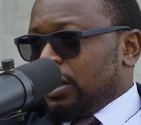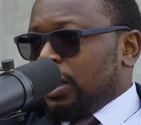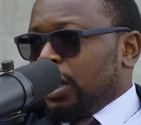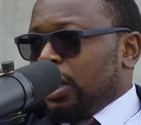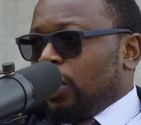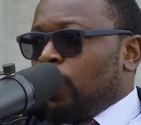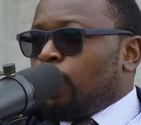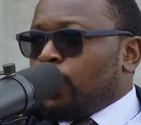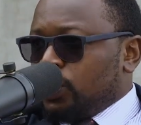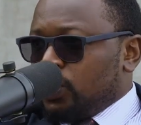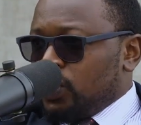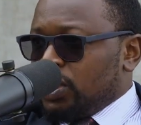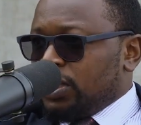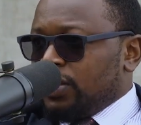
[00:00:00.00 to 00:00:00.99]

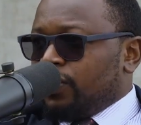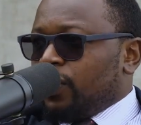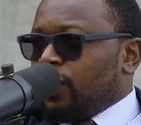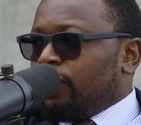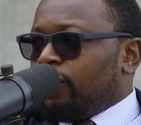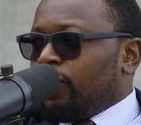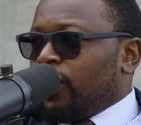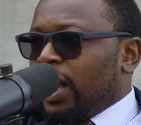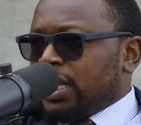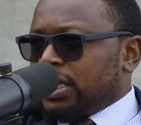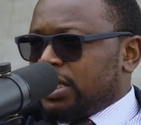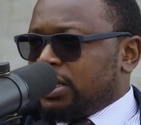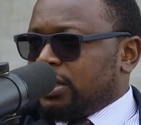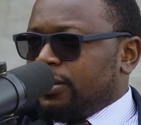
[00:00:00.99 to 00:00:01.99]
opportunity for
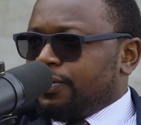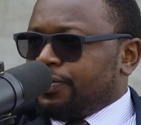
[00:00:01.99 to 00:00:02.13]
us.